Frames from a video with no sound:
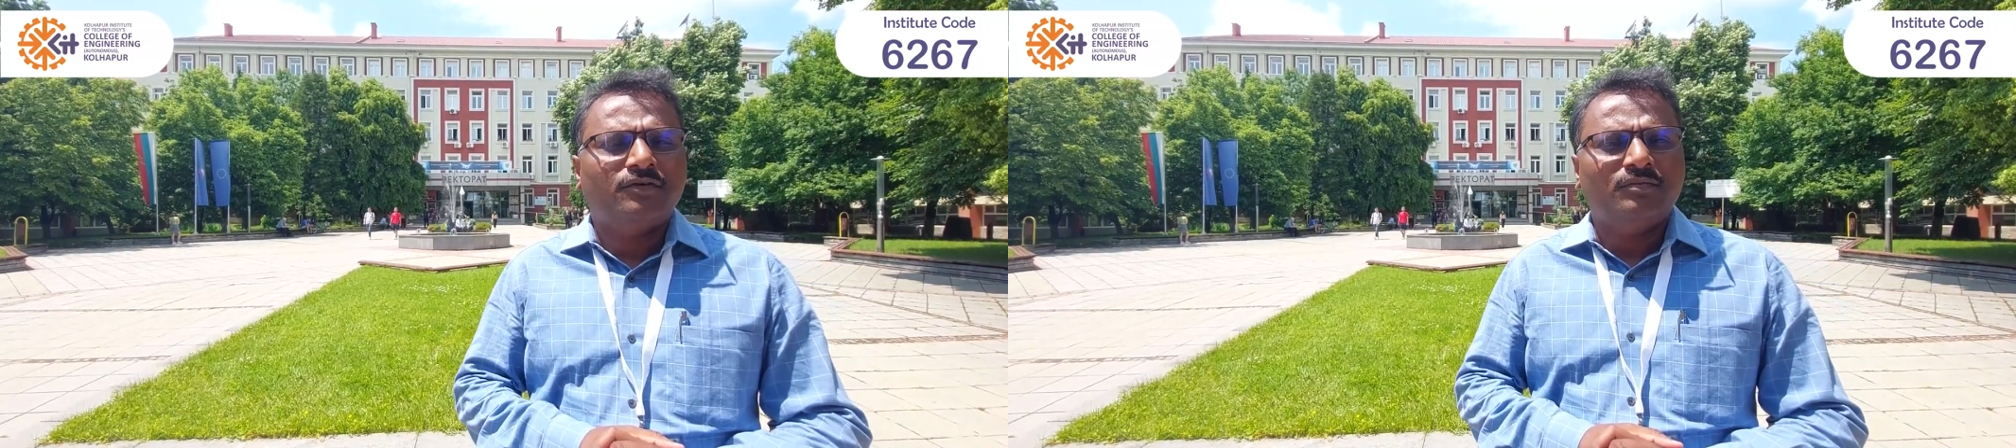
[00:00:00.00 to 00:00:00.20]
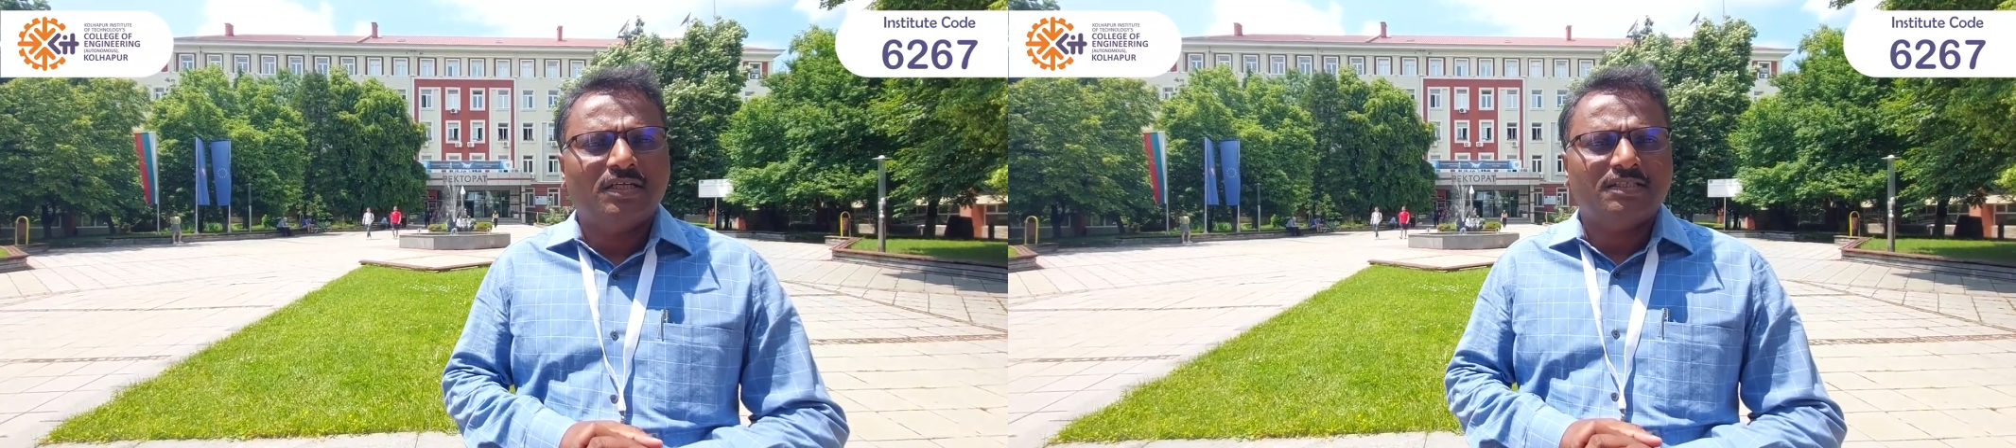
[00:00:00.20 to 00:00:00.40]

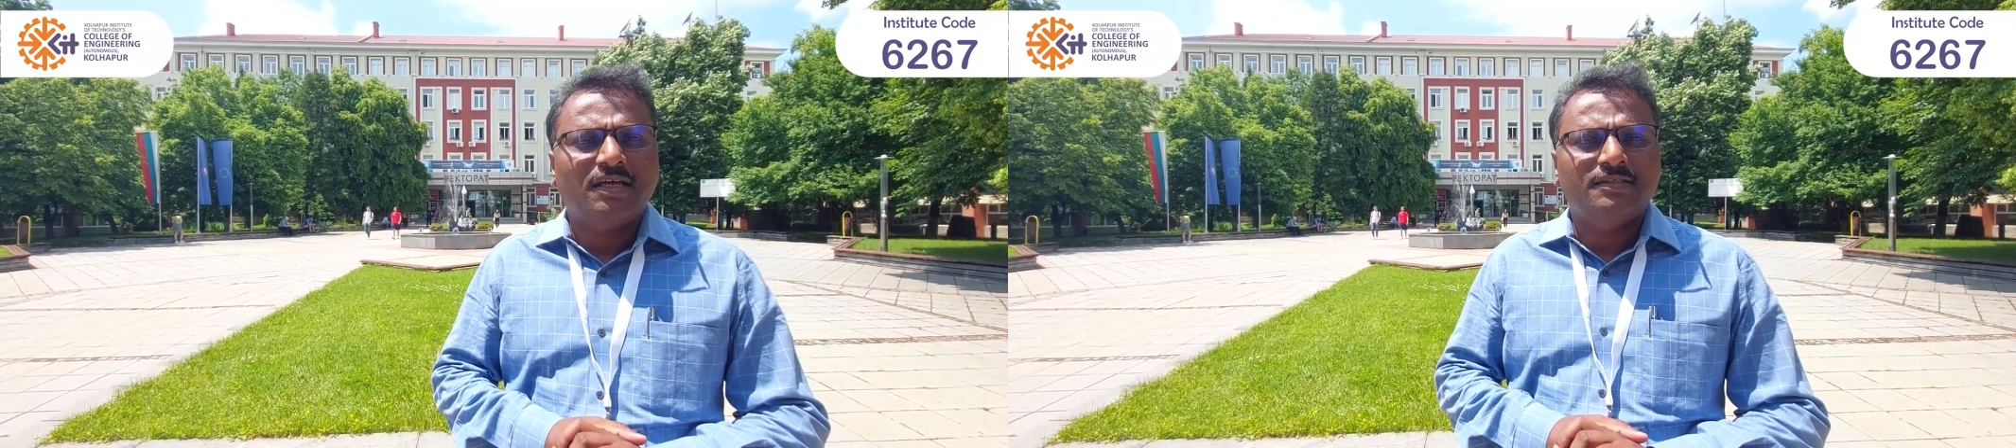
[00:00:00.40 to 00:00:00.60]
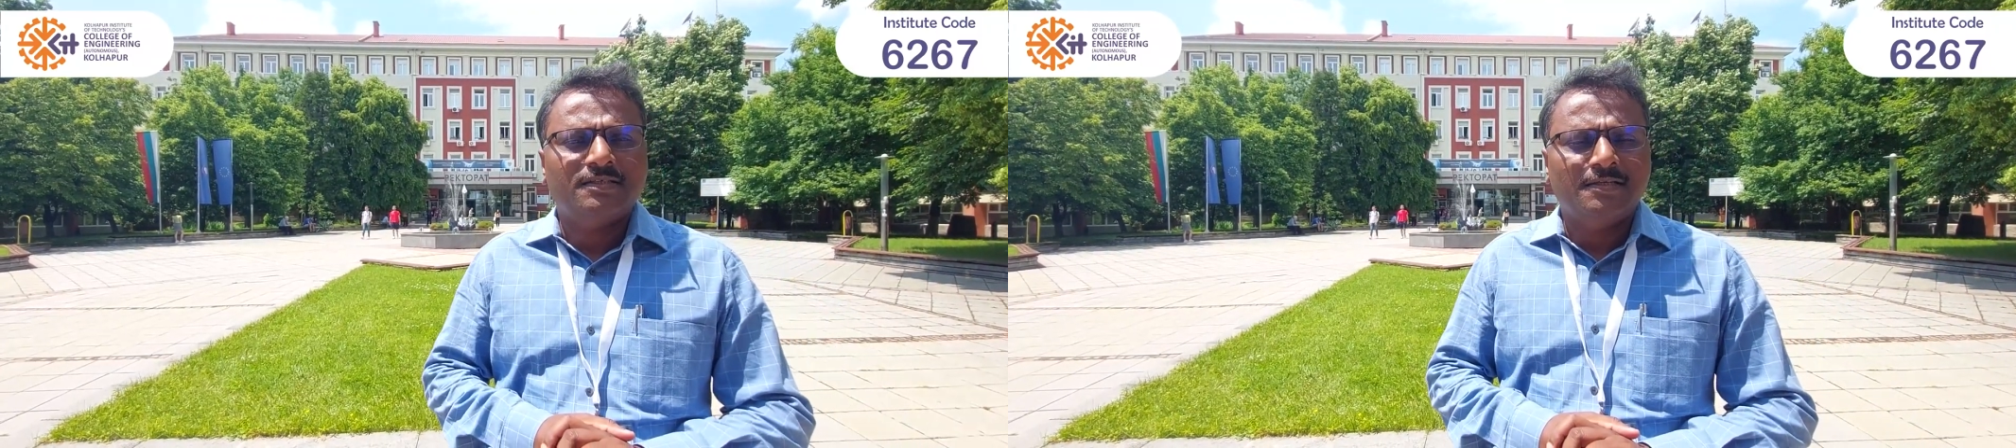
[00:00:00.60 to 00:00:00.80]
Computer
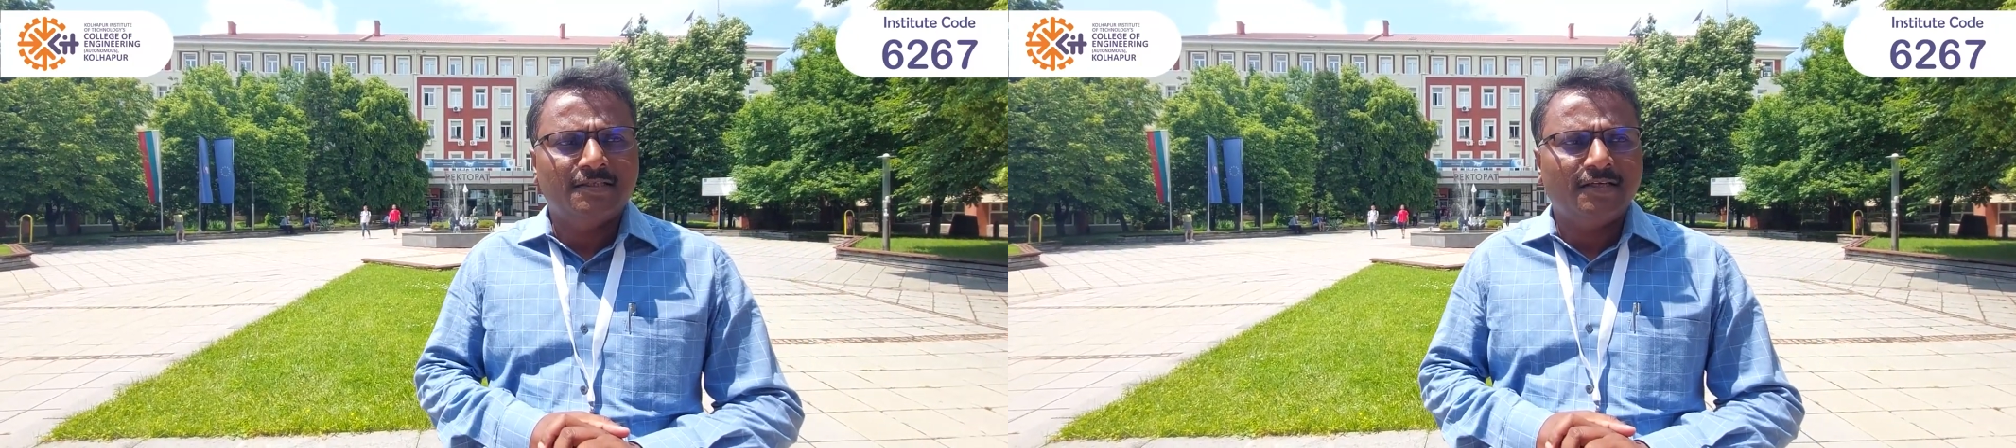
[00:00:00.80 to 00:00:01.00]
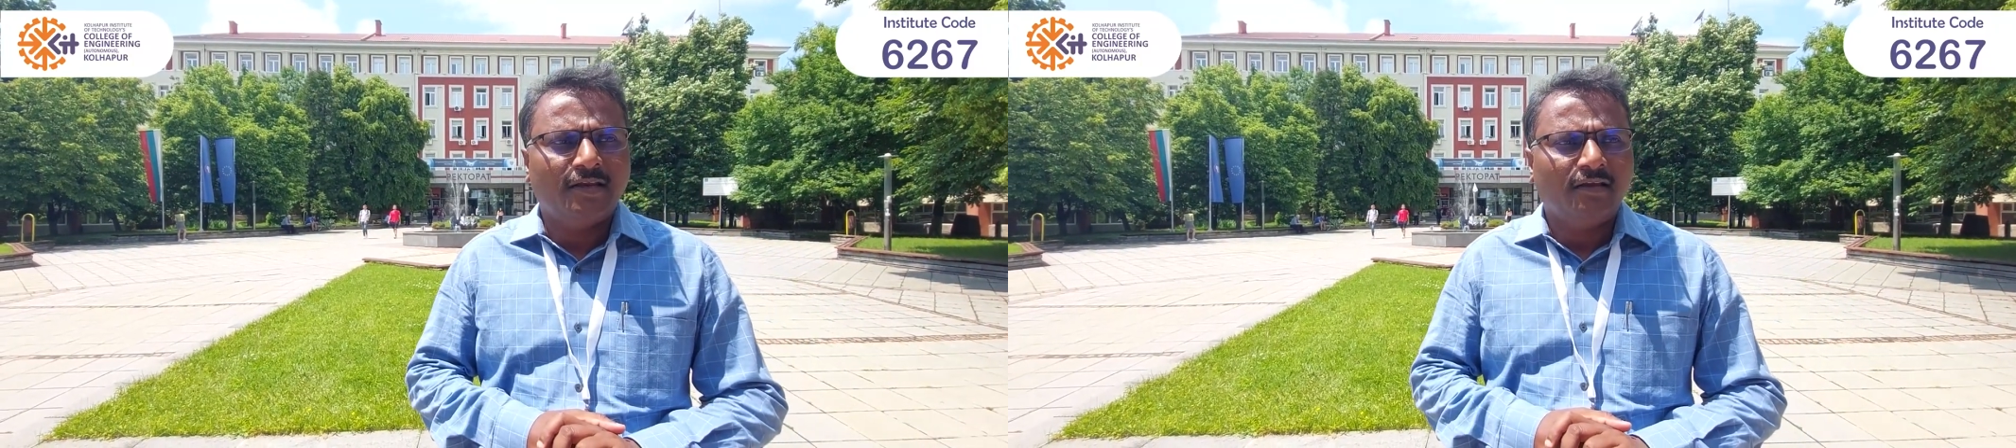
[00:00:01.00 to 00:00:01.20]
Science
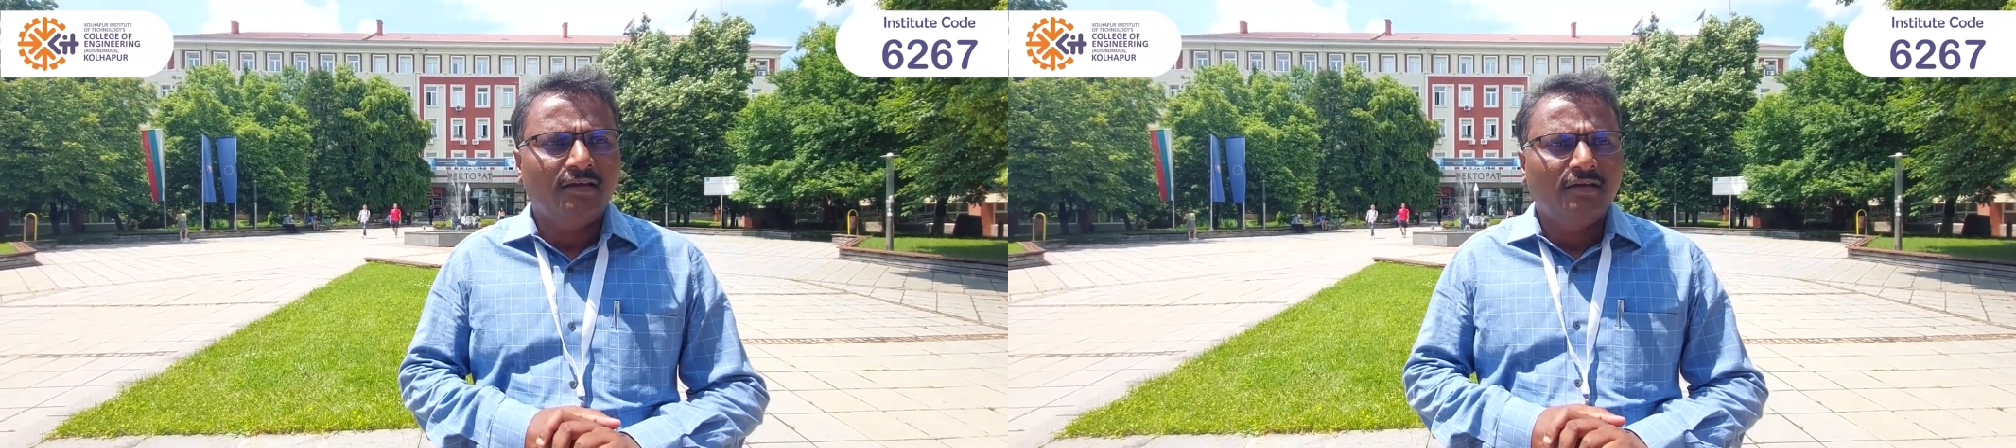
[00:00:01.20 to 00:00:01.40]
Engineering,